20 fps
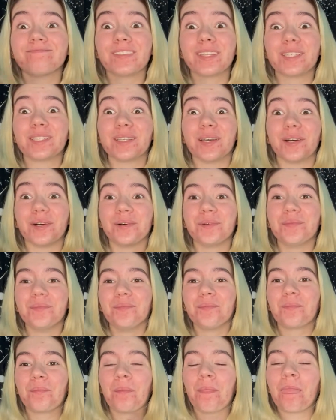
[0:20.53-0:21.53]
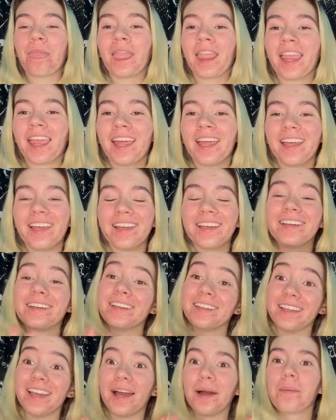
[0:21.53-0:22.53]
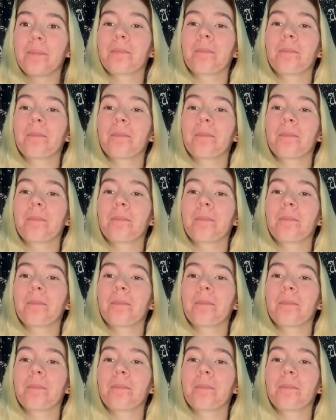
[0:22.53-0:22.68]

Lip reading: So, yeah.